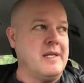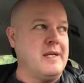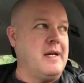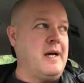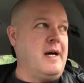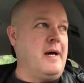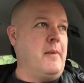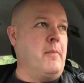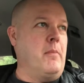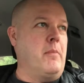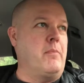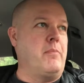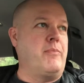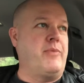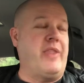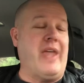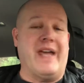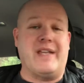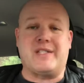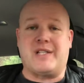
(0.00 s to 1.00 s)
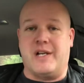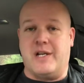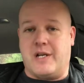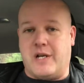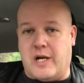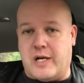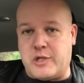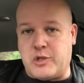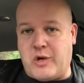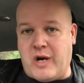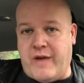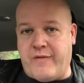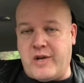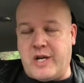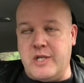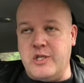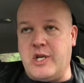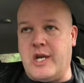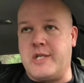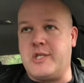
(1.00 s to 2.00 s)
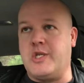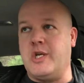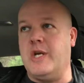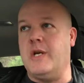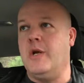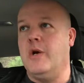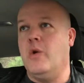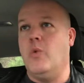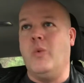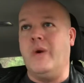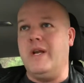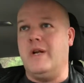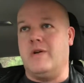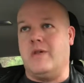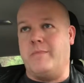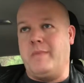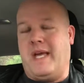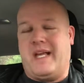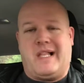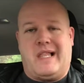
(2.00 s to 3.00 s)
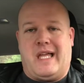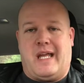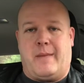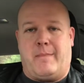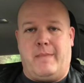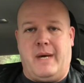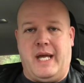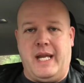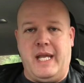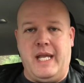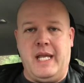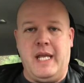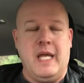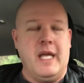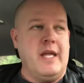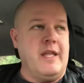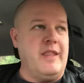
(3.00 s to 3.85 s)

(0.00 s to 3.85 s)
That's going to cause traffic congestion. We don't make a lot of money.